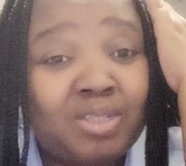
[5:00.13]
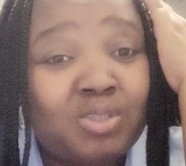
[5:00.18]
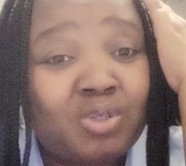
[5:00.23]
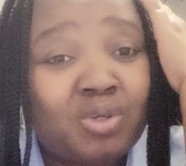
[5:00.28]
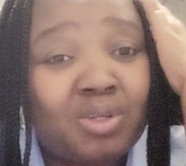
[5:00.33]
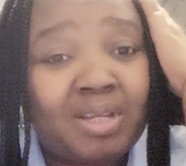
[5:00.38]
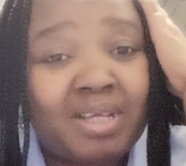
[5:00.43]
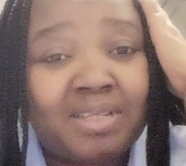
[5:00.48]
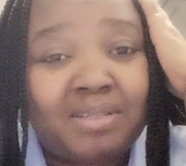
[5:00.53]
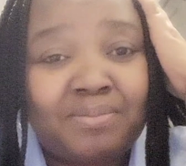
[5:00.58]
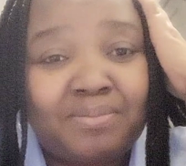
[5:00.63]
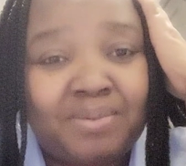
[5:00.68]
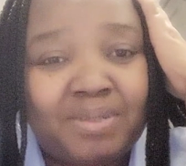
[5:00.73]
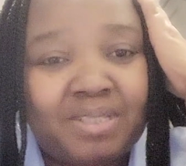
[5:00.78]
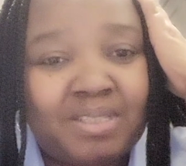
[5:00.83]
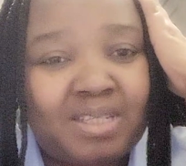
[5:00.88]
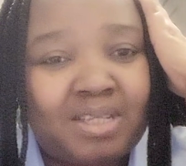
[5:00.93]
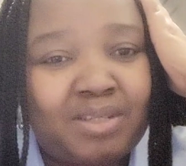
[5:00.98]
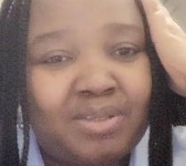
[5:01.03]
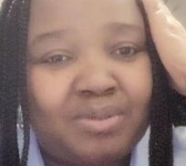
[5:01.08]
sure that the
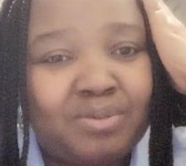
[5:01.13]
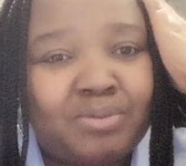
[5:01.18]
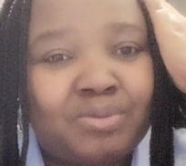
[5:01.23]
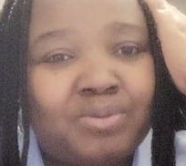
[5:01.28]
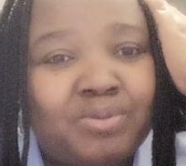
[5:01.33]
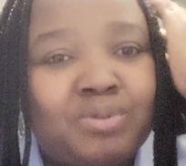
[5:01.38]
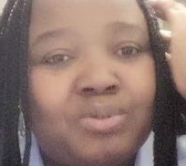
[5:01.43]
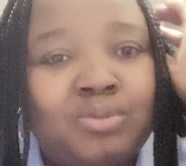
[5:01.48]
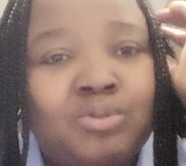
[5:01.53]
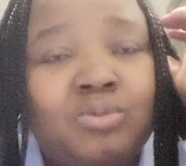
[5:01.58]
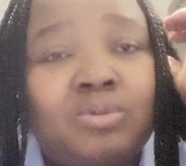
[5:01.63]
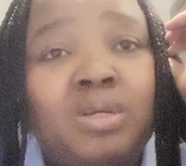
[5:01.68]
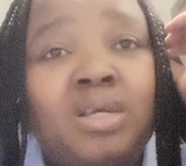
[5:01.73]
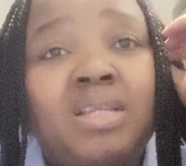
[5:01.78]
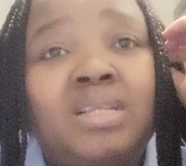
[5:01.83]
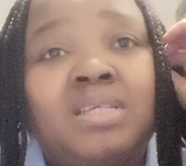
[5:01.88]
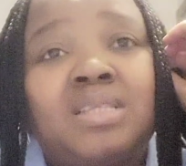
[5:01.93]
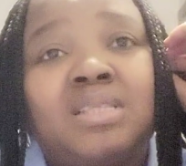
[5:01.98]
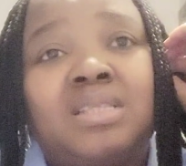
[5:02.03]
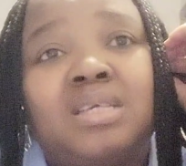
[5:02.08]
patient does not do
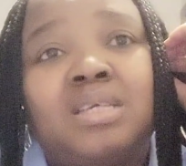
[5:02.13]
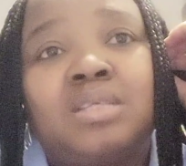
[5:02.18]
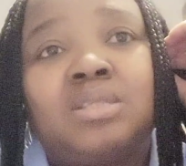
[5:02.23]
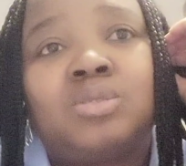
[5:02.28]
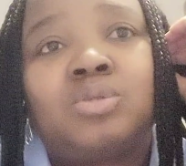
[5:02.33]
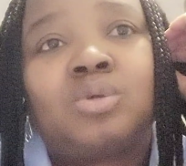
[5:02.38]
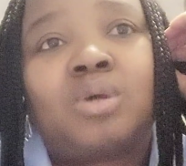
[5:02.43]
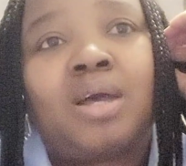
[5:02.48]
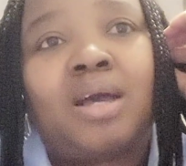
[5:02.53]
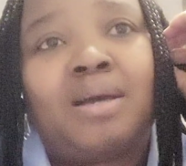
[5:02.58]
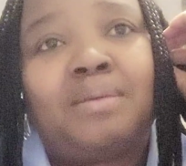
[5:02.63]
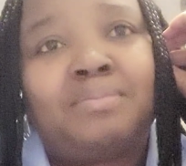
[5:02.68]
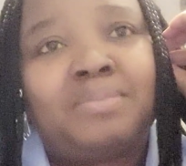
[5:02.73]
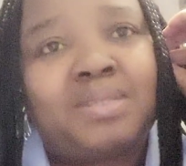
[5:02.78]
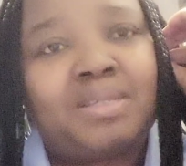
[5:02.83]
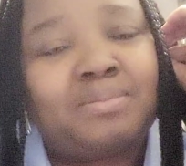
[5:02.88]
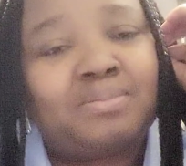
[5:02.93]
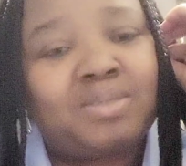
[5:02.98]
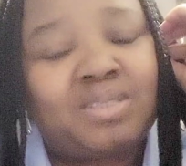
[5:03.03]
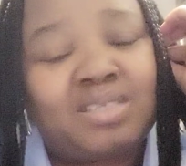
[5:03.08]
anything to harm
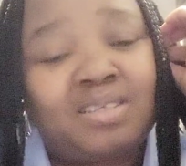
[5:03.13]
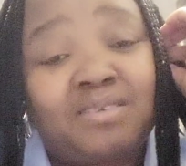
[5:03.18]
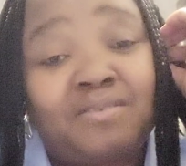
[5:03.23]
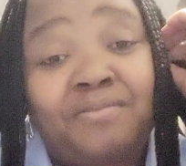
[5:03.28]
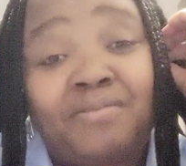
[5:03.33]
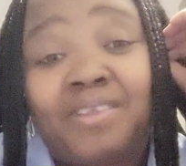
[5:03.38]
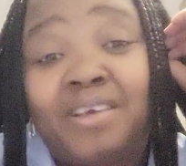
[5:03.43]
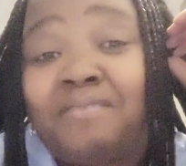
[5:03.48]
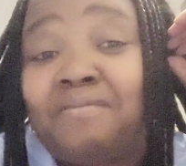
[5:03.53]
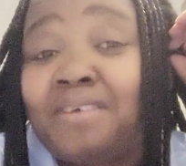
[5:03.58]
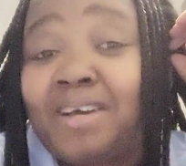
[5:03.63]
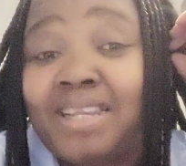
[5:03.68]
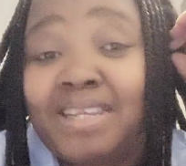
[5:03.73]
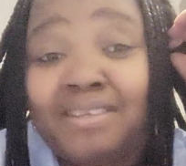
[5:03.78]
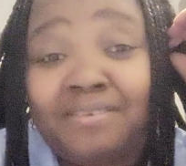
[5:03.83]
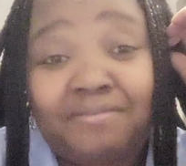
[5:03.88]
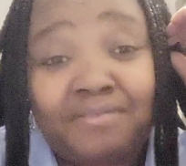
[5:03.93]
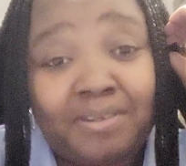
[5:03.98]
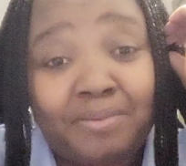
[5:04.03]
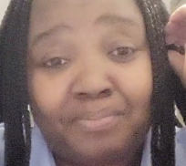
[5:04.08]
themselves. Never
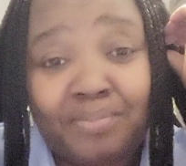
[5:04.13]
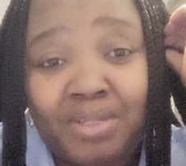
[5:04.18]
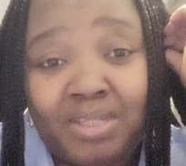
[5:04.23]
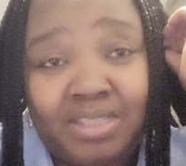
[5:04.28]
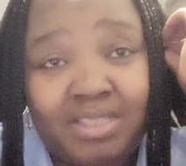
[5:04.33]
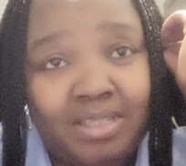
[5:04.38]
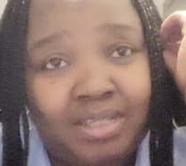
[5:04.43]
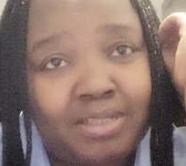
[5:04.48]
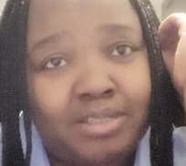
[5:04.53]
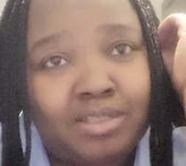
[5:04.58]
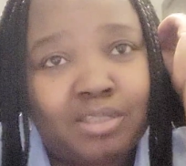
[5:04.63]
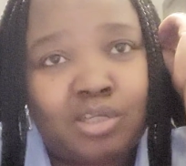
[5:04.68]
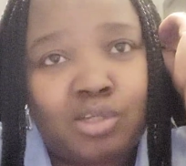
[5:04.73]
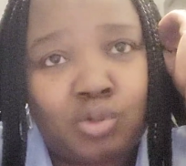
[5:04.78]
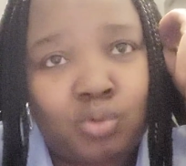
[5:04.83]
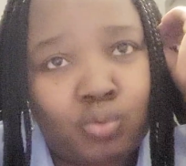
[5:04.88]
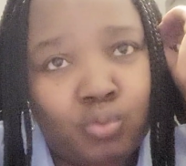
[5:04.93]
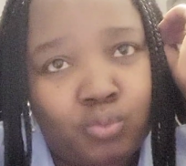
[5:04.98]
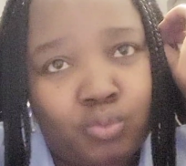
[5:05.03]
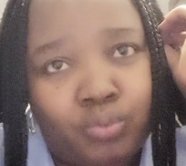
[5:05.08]
leave the patient
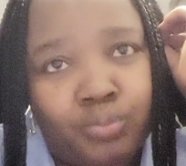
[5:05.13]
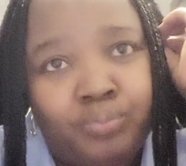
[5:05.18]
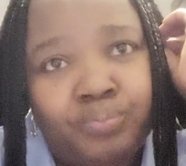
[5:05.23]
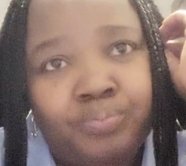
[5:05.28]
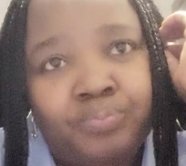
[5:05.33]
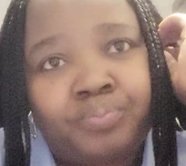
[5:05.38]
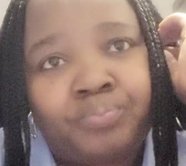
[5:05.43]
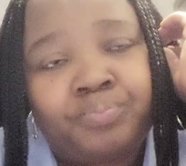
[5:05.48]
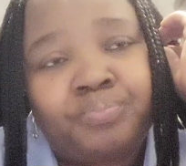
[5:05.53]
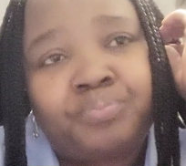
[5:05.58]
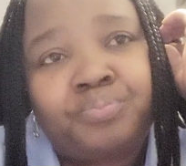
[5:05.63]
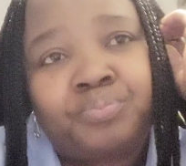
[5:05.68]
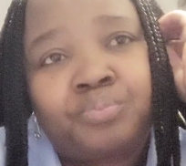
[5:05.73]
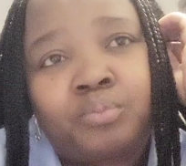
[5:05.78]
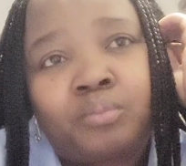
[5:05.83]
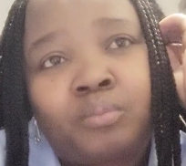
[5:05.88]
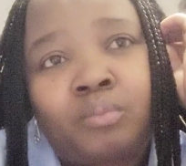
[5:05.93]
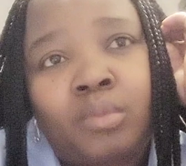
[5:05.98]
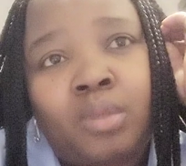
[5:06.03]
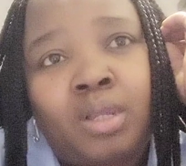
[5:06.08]
alone.
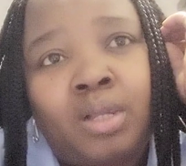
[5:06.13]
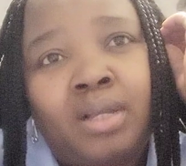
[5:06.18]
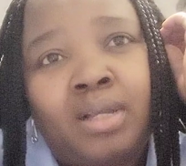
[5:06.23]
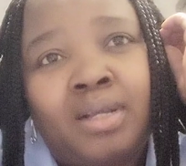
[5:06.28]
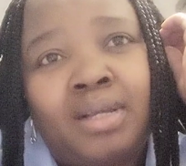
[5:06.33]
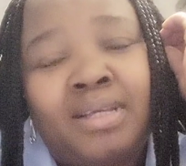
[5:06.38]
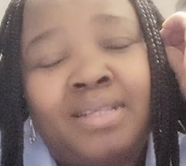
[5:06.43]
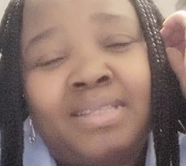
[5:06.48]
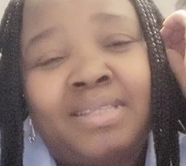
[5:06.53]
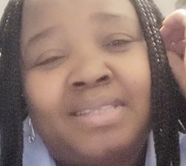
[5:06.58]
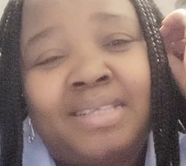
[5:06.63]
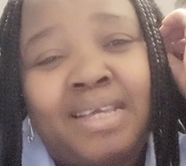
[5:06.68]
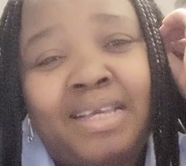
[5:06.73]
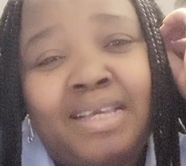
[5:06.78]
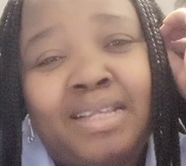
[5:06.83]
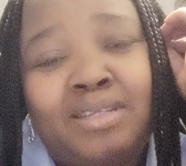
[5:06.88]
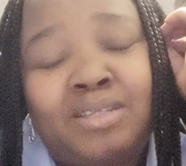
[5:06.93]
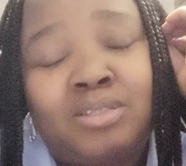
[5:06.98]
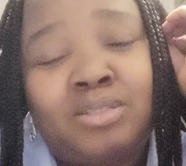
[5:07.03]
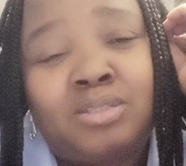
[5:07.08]

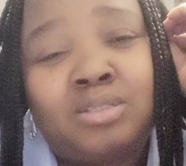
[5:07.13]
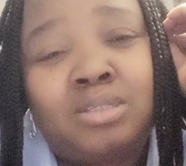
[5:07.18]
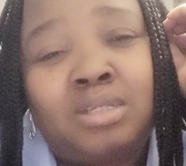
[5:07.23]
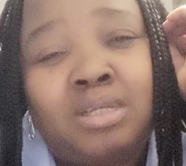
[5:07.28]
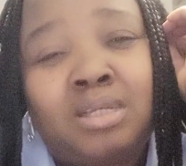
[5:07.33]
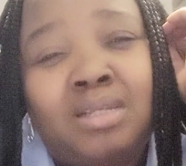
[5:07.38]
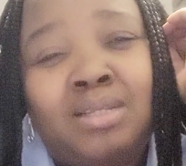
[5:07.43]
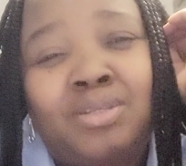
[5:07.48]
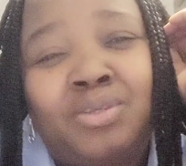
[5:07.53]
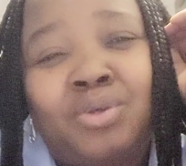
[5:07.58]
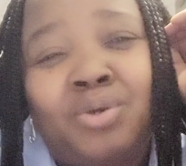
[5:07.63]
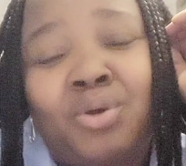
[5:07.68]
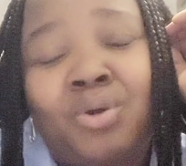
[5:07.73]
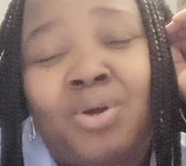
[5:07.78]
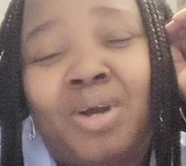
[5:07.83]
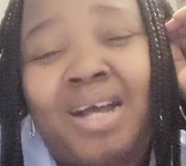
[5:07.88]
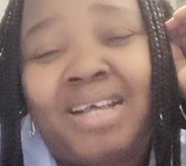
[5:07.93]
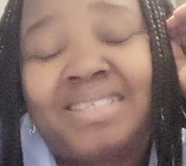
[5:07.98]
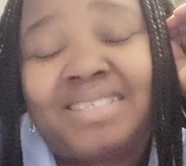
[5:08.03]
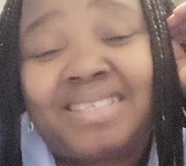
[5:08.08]
Then in
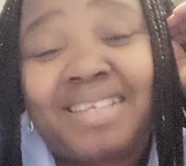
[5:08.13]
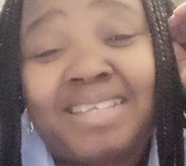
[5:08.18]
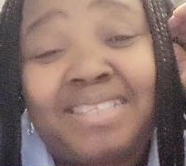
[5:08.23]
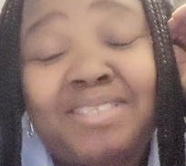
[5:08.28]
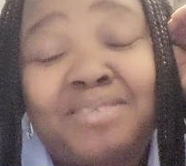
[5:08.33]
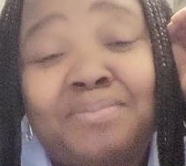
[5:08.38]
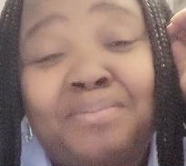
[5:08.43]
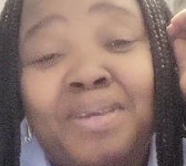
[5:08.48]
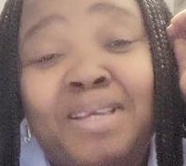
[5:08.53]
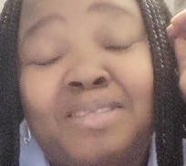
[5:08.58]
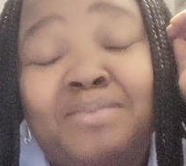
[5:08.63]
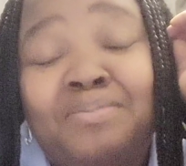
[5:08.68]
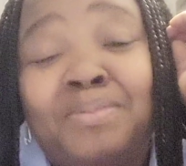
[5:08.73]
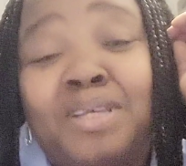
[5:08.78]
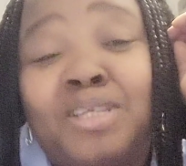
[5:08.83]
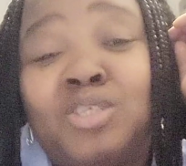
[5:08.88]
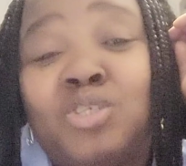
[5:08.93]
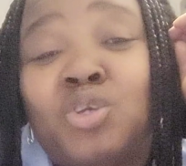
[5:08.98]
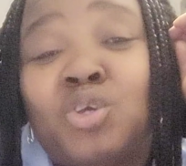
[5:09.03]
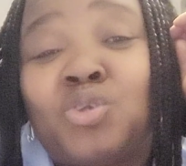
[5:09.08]
your assessment,
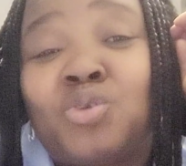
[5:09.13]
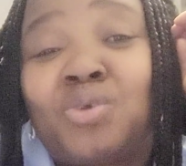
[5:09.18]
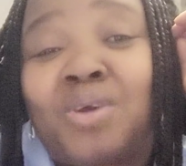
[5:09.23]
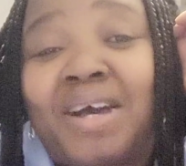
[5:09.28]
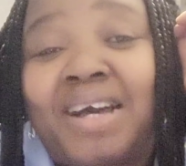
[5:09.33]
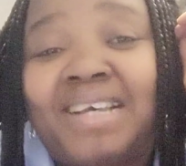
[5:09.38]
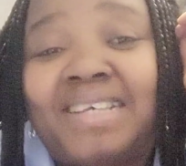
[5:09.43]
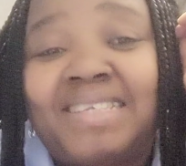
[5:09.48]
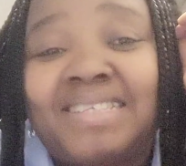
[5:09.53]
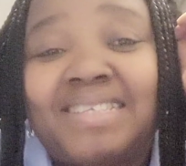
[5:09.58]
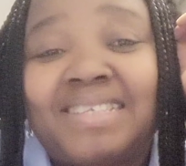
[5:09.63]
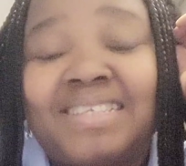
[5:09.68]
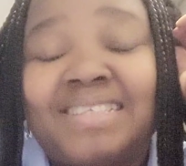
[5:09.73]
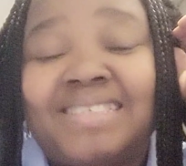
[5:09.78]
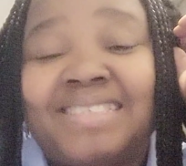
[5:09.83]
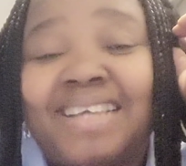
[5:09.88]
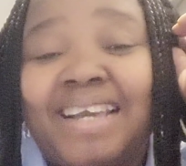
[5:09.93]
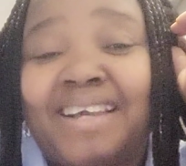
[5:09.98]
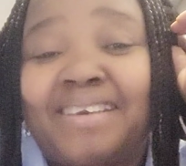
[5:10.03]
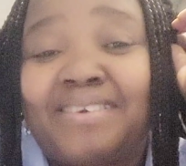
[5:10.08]
make sure you ask
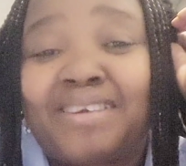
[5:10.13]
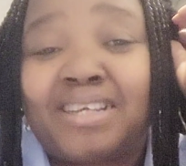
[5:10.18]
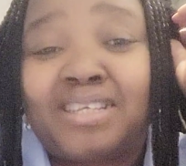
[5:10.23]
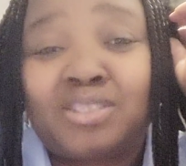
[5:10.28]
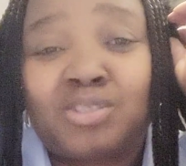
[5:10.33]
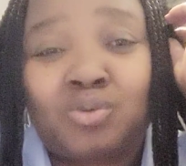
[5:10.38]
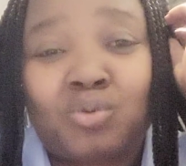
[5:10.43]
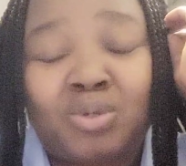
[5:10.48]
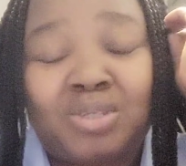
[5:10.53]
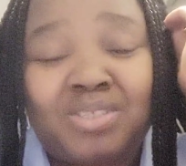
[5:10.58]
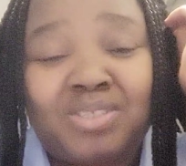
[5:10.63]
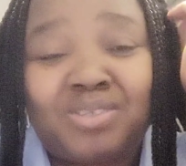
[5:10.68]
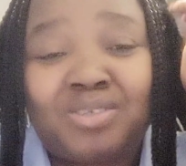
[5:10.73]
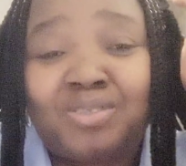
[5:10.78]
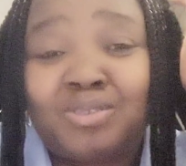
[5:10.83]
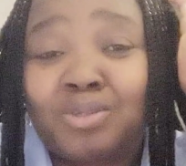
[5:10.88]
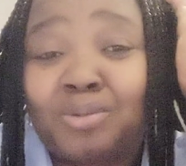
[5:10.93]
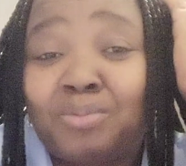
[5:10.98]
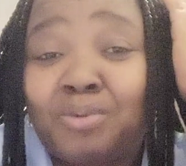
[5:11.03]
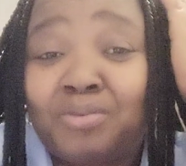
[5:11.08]
direct
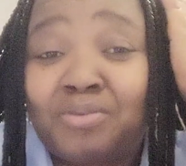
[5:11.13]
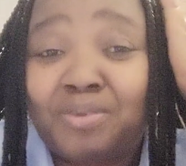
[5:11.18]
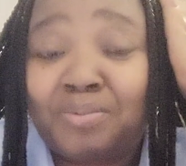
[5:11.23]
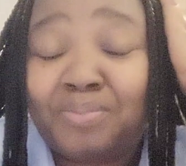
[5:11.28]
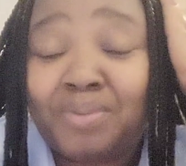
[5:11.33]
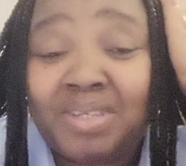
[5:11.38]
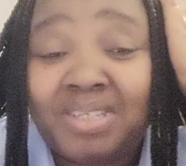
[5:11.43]
questions. Some of the